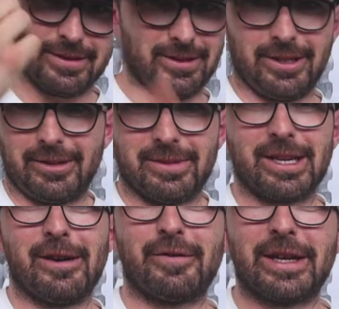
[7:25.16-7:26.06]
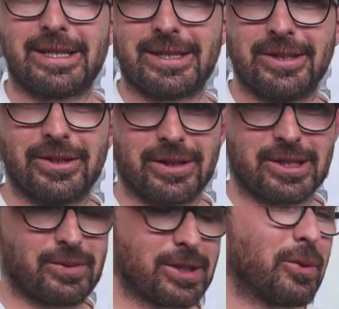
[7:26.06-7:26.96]
like himself. That's, you know,
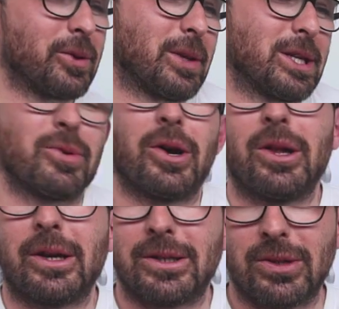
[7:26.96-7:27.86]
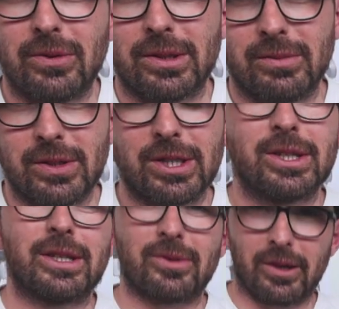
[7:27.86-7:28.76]
that's what I like to do as a
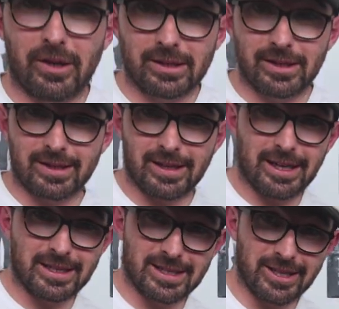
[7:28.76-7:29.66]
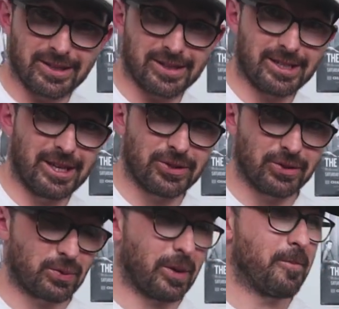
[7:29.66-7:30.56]
musician. That's what I like to instill as a teacher
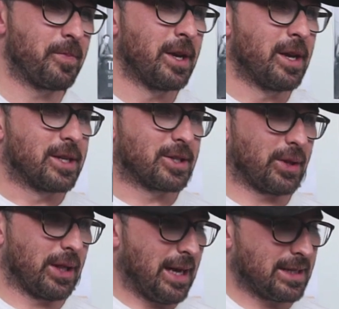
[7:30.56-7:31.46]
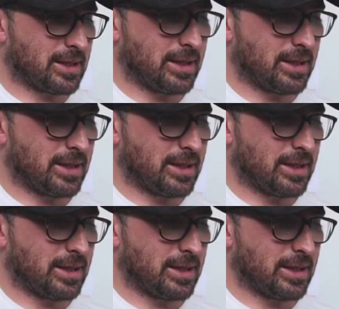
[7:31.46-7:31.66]
as well. So the last